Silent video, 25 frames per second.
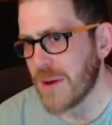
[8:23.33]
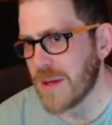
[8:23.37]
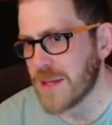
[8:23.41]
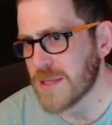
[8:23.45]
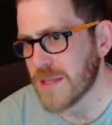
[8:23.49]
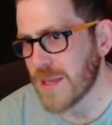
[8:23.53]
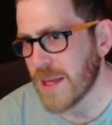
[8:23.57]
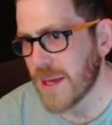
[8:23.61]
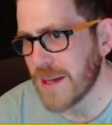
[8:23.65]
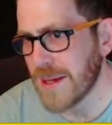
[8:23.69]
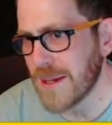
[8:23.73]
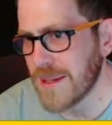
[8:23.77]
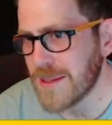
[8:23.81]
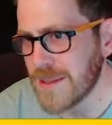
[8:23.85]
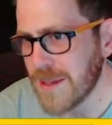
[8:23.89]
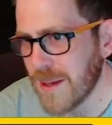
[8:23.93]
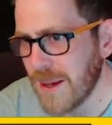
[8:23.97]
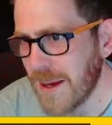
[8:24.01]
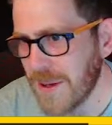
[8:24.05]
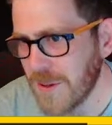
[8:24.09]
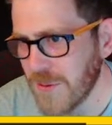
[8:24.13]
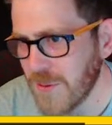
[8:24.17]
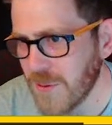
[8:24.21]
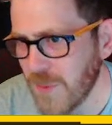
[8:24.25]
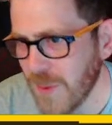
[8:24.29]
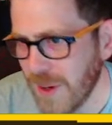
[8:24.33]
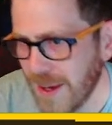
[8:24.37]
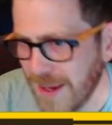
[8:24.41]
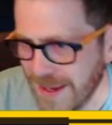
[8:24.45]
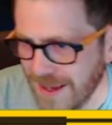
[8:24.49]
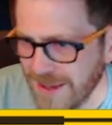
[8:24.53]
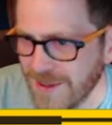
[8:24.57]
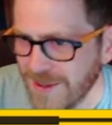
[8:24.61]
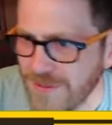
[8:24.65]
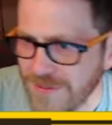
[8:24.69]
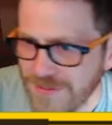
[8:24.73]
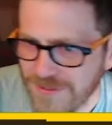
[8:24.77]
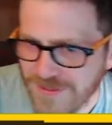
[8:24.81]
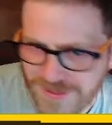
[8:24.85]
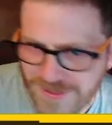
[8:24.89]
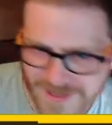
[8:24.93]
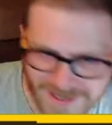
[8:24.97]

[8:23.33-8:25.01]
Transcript: it's like a tidal wave.